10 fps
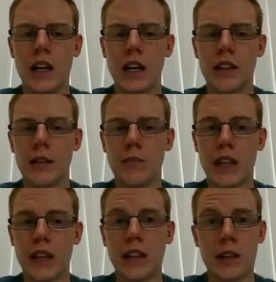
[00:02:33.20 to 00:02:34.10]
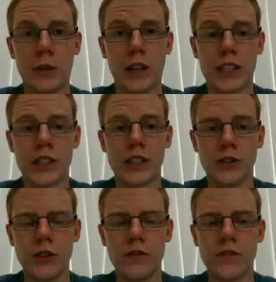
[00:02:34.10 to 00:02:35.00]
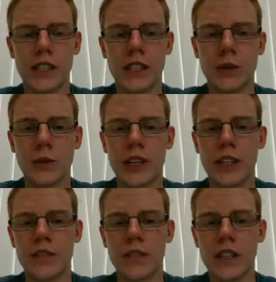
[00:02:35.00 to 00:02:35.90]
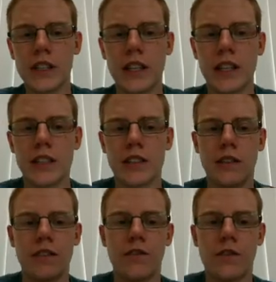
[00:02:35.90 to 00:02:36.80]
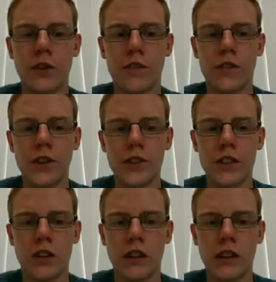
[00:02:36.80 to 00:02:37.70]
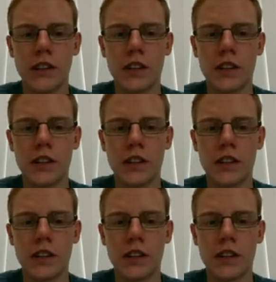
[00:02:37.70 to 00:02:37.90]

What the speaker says: The method that we'll actually use for dealing with each of these is, for the first kind,